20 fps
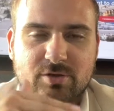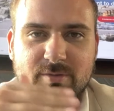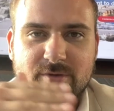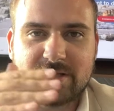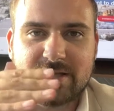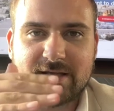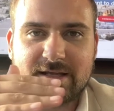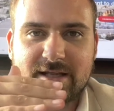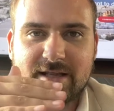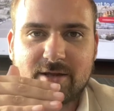to be
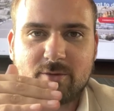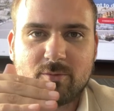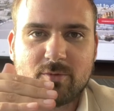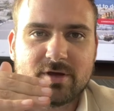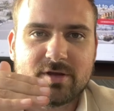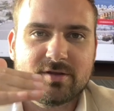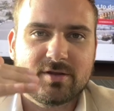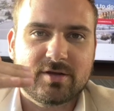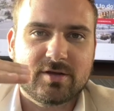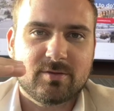dealing
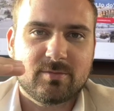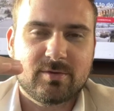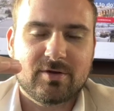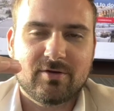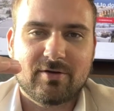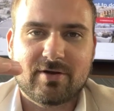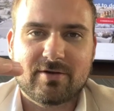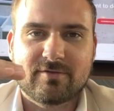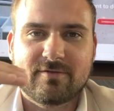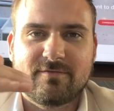with are going to be
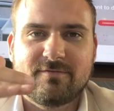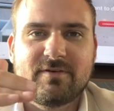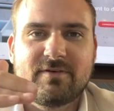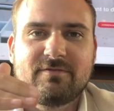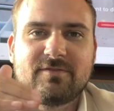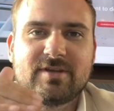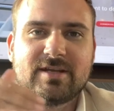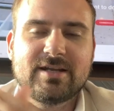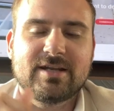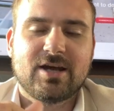around the
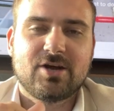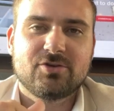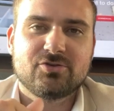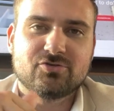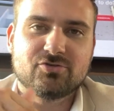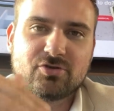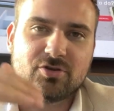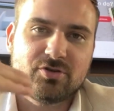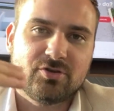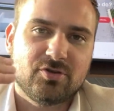
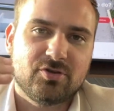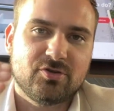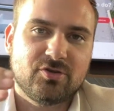1500 to